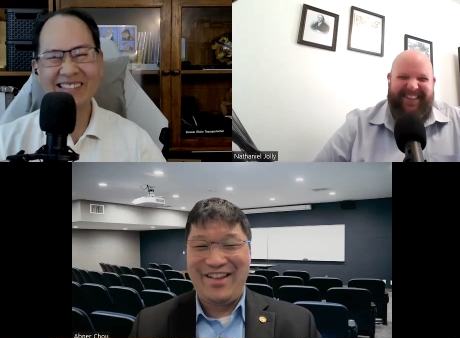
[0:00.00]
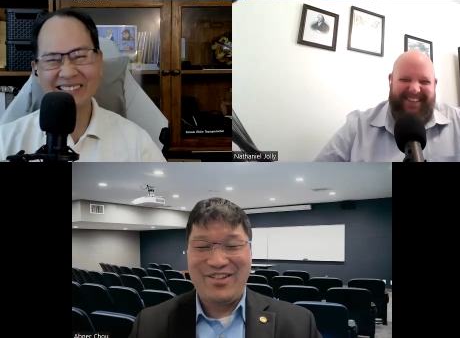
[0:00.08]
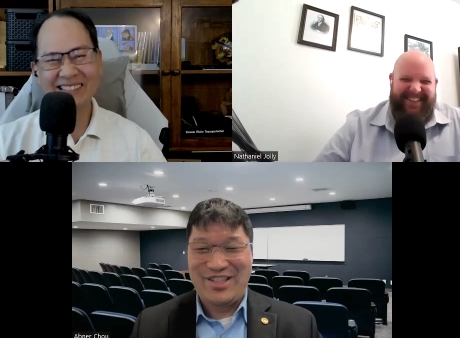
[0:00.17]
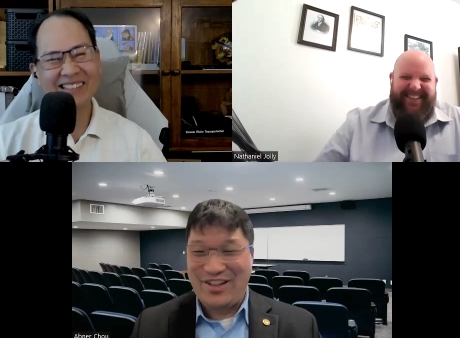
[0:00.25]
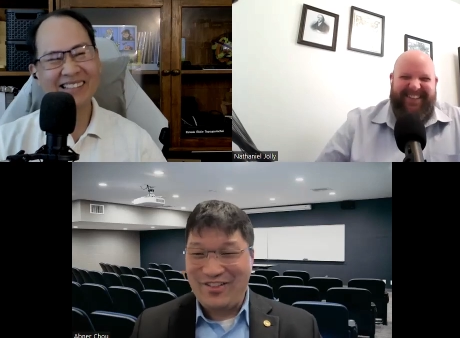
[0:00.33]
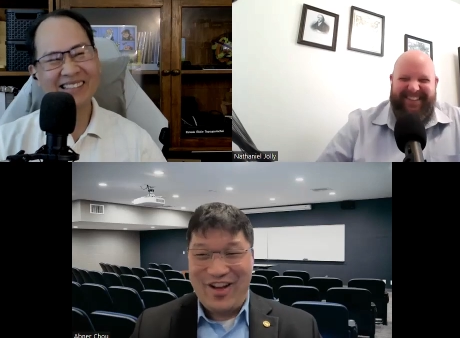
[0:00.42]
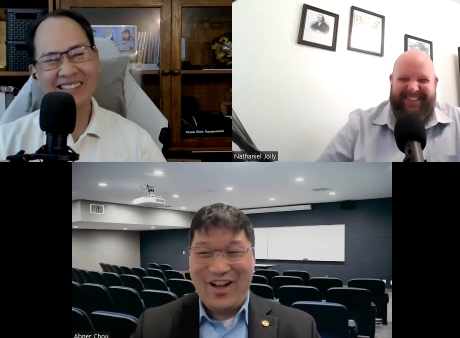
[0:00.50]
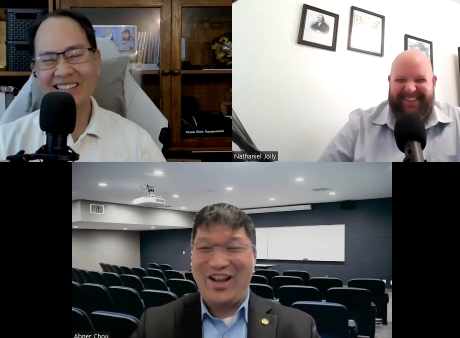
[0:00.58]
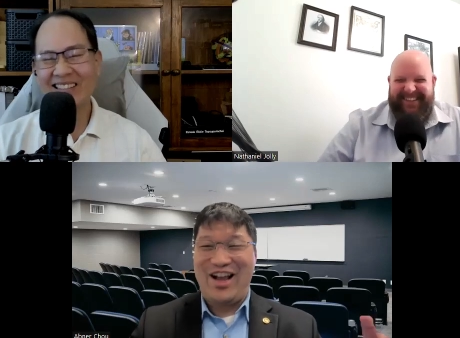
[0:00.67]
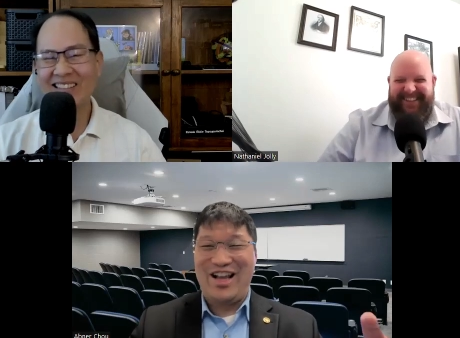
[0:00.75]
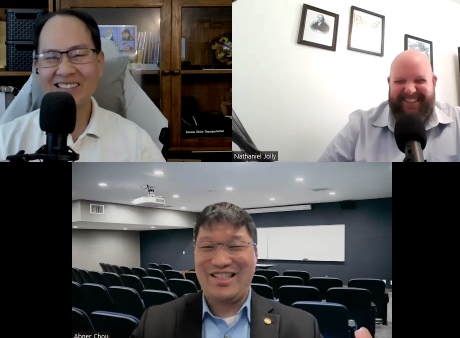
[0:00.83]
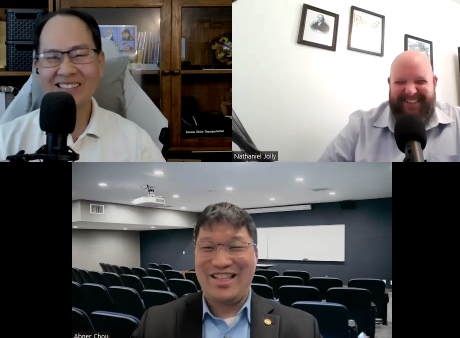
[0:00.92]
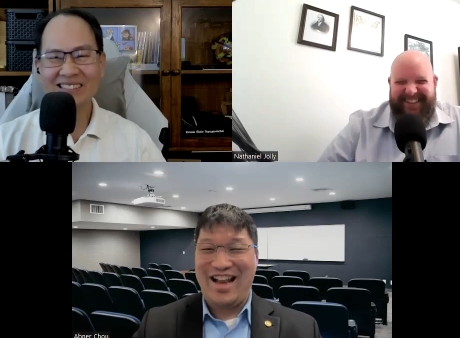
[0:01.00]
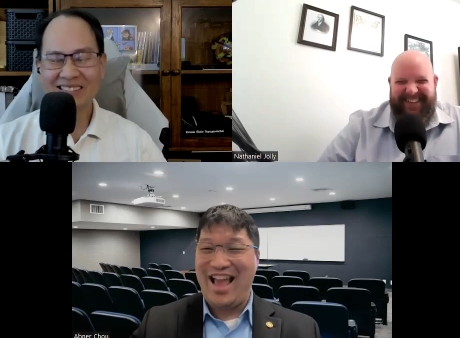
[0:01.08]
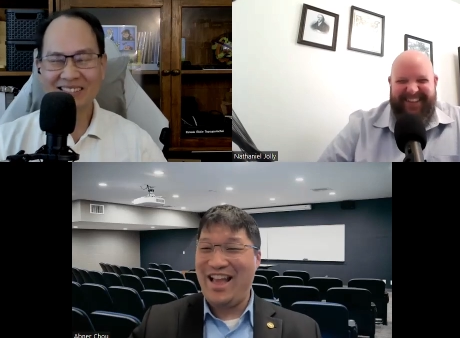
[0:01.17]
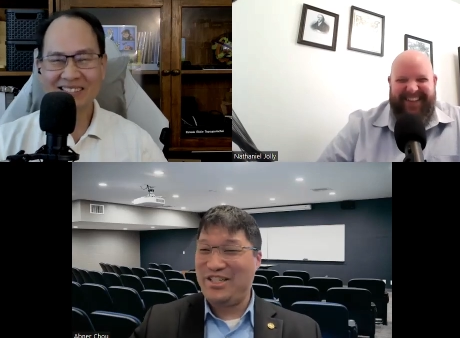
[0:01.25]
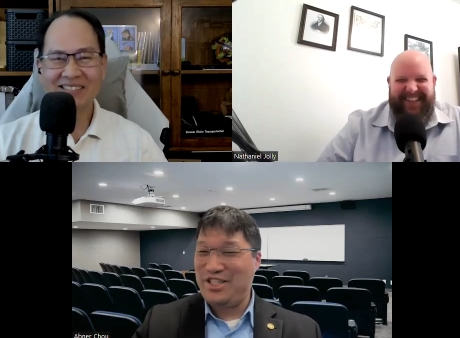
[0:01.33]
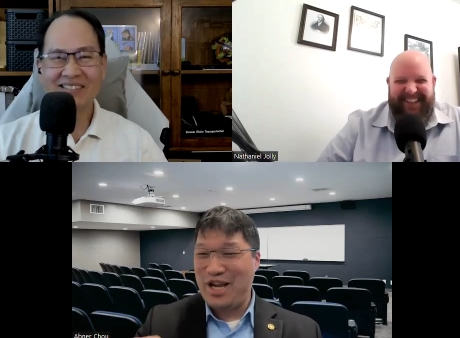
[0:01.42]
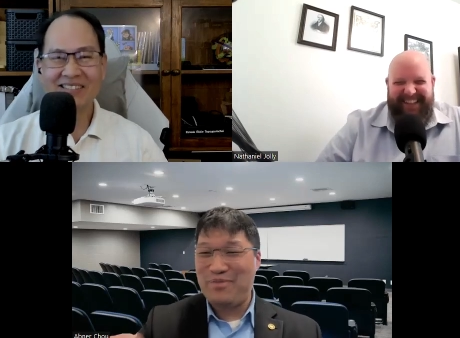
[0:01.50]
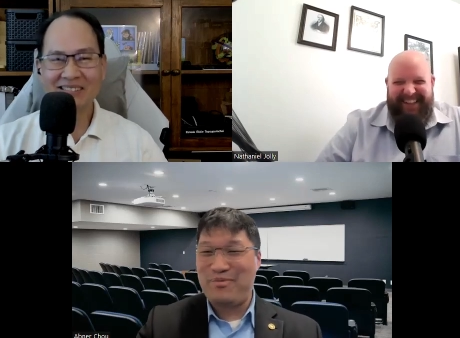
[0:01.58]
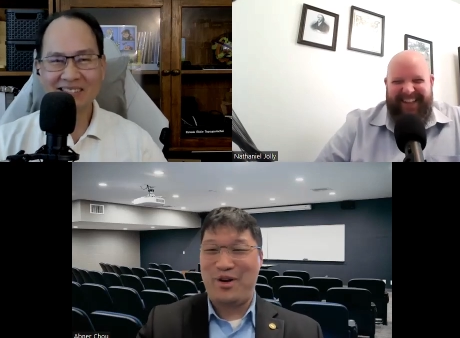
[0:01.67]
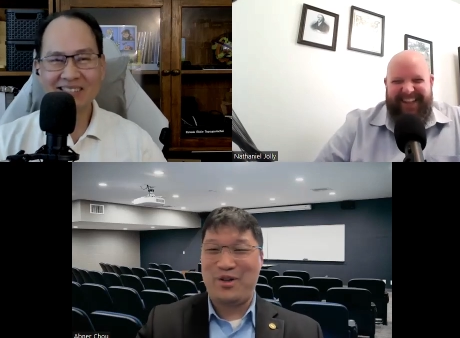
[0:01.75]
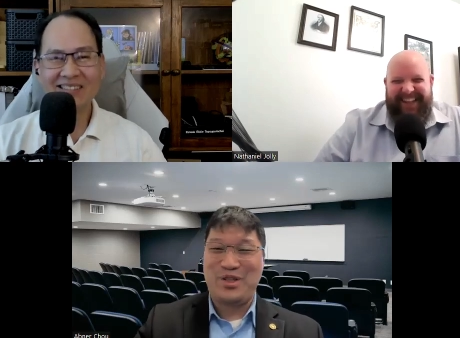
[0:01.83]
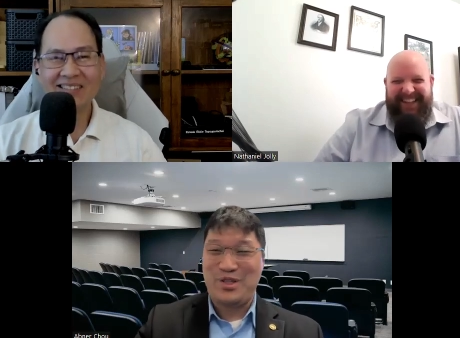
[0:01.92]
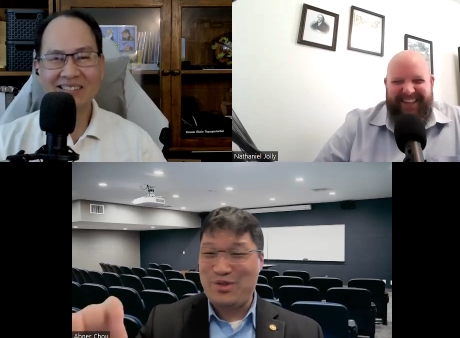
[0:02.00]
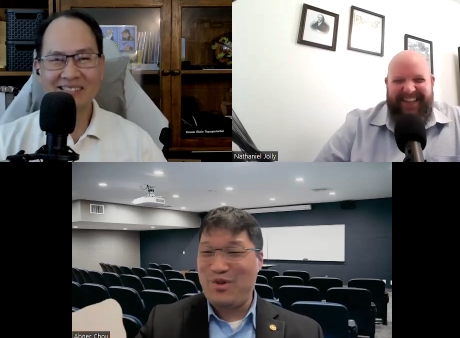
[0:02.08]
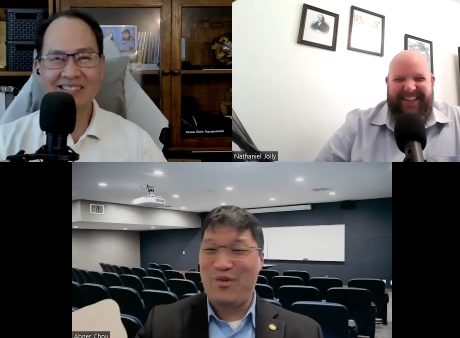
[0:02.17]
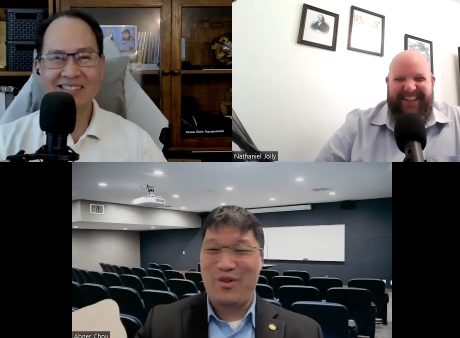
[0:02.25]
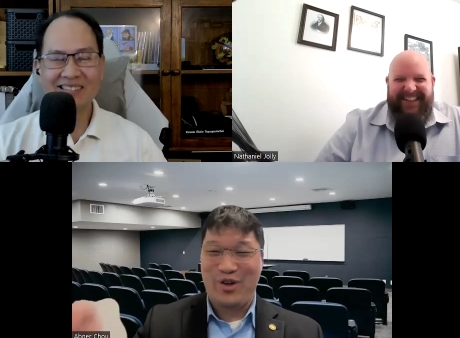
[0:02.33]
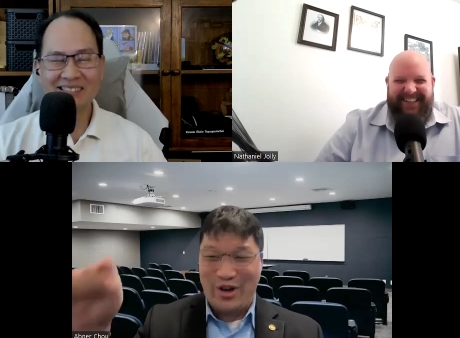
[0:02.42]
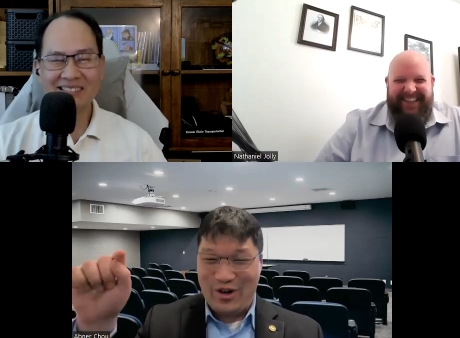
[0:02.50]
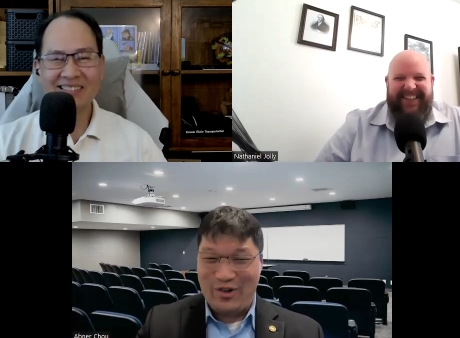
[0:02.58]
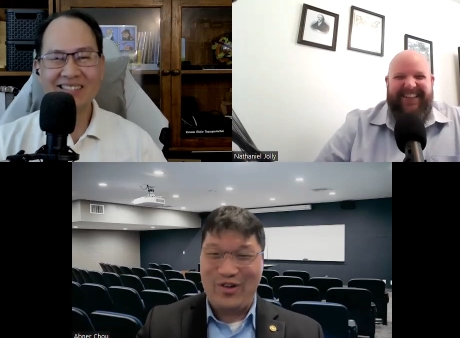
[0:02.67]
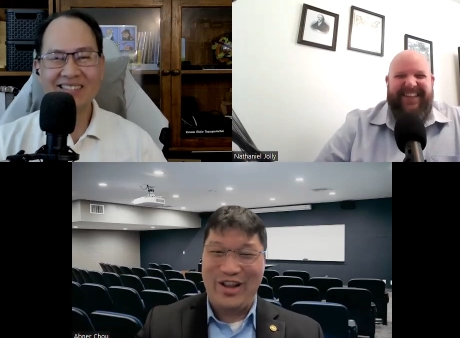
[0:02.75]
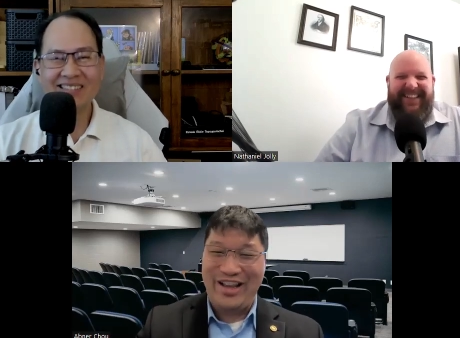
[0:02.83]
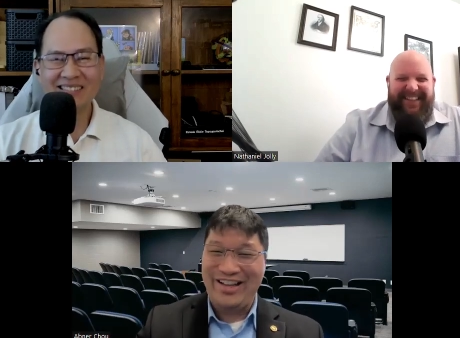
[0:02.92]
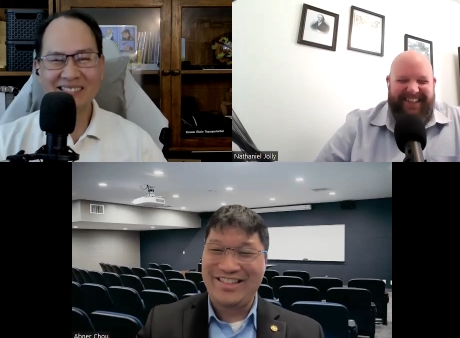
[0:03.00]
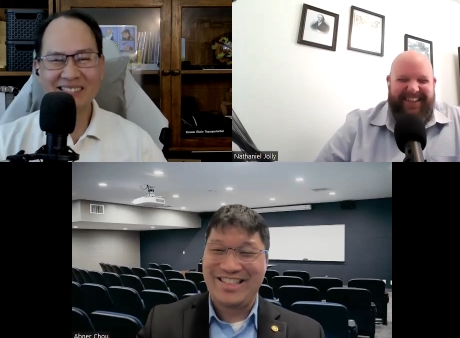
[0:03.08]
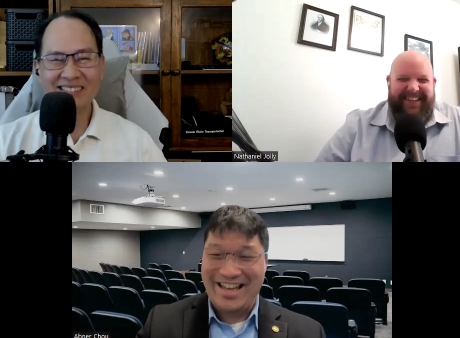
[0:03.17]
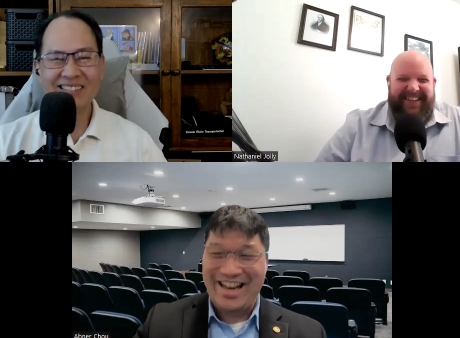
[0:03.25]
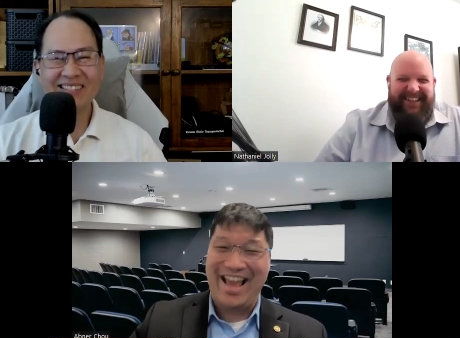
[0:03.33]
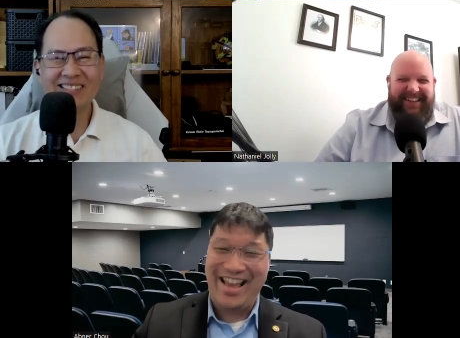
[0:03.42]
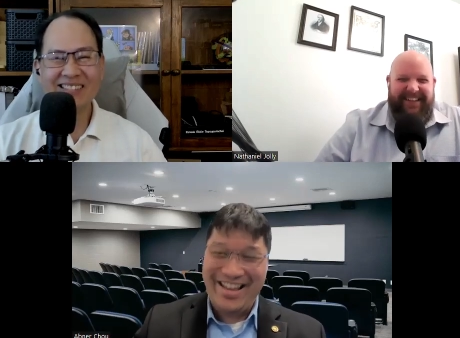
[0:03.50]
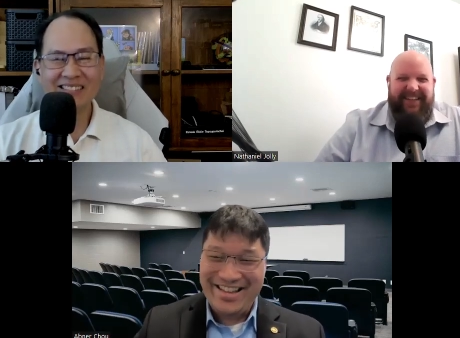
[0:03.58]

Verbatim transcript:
Speaker 1: in Logos. And I had check marks. This is what we're gonna read today